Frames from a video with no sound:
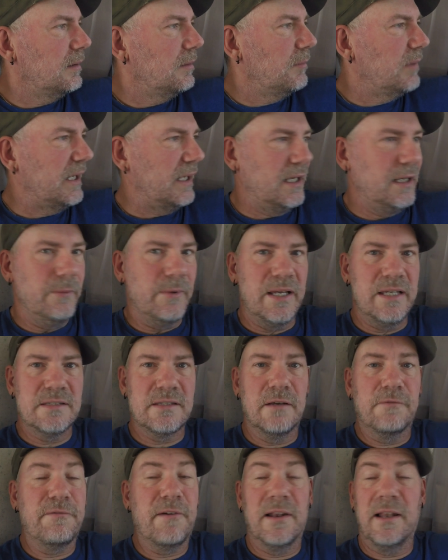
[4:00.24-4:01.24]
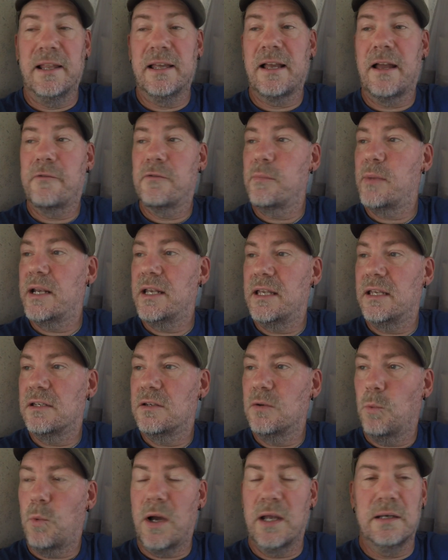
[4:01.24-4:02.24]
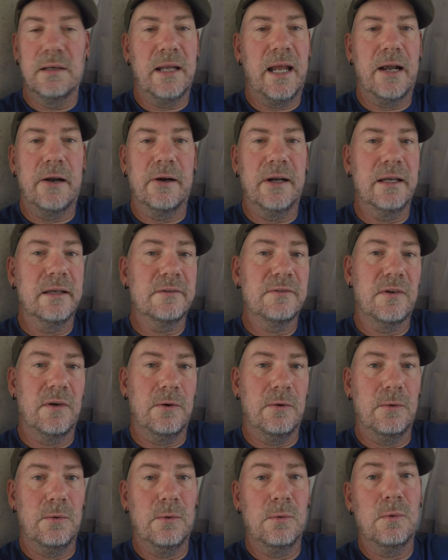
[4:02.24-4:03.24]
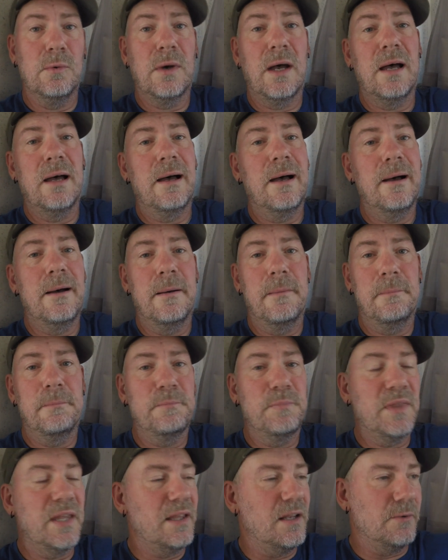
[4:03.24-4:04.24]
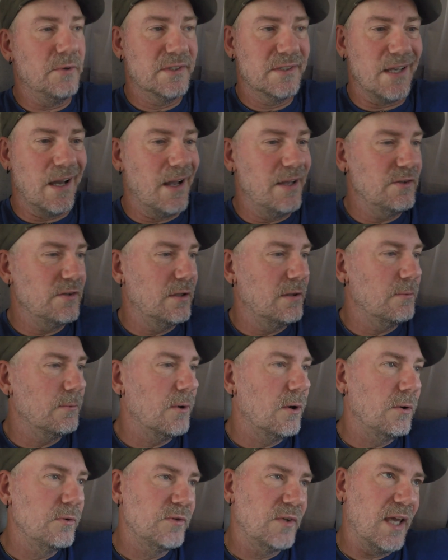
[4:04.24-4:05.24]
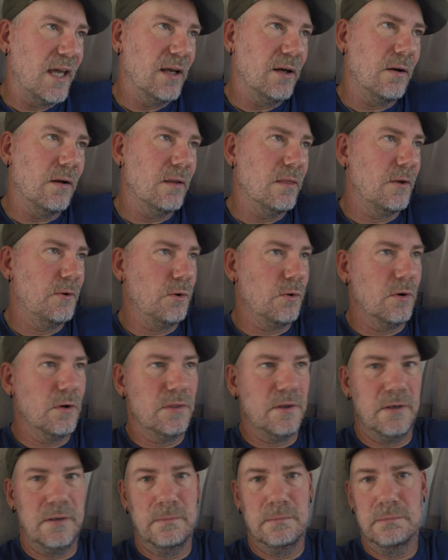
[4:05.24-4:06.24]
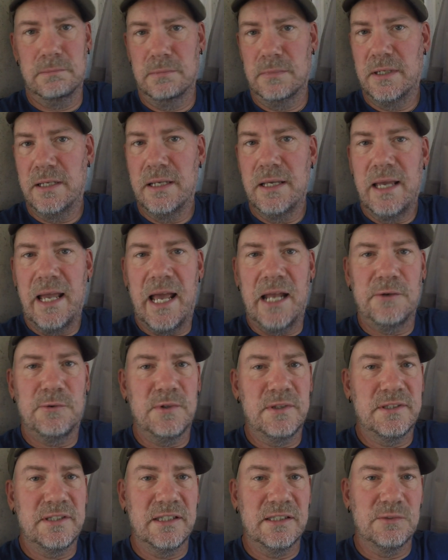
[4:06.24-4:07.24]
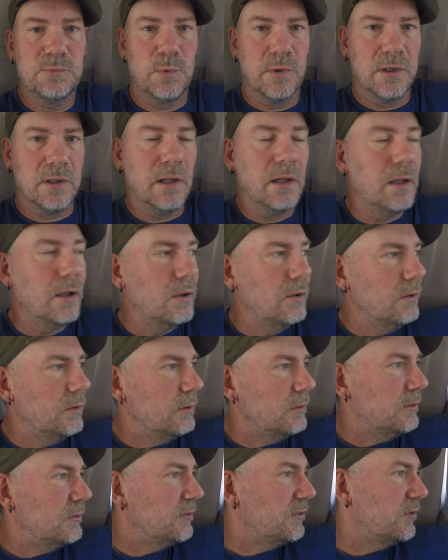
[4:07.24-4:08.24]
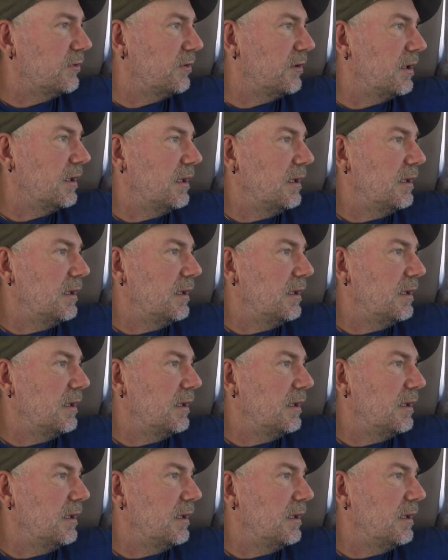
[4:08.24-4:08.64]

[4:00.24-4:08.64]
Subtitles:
But anyways, they're funneling everybody into one area. So there were signs on the road saying all the northern entrances were closed.